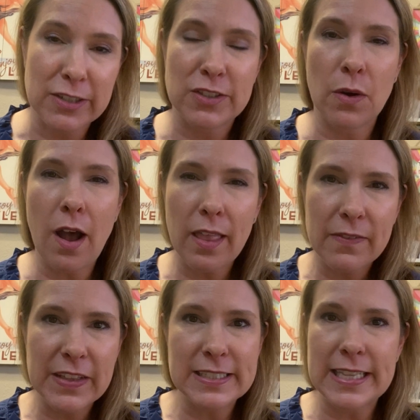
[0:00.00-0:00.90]
So all
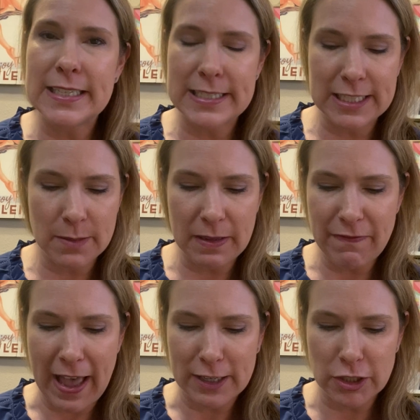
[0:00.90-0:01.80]
of these things need to be
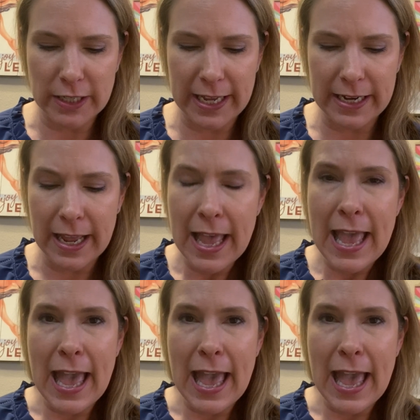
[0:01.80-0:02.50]
factored in.